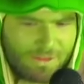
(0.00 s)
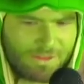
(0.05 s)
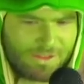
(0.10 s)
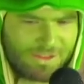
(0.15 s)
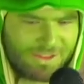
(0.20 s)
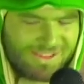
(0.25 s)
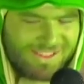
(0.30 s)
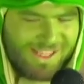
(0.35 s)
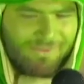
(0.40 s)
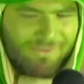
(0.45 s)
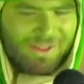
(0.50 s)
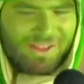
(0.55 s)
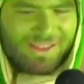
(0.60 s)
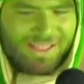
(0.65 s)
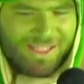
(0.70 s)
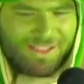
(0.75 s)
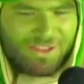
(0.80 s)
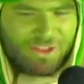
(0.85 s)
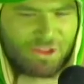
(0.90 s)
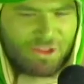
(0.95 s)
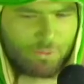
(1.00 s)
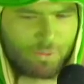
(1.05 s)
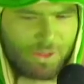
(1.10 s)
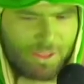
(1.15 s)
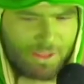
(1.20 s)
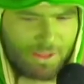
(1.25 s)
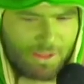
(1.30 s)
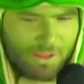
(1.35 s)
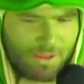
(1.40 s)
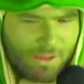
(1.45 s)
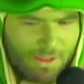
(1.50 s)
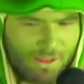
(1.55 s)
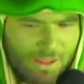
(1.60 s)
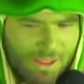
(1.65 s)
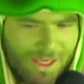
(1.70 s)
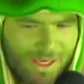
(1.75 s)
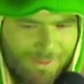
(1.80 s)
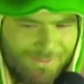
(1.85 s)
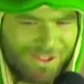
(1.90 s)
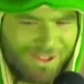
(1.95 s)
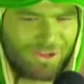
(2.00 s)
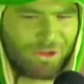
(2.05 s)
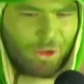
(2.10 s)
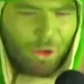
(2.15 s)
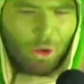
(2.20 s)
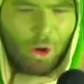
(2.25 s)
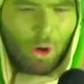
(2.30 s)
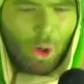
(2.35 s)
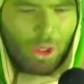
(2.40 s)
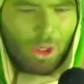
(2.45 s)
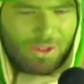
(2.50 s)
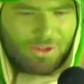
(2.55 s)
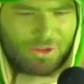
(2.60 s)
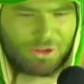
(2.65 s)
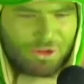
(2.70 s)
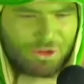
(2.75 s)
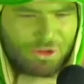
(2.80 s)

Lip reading: 7 nights a week. I'm going to talk to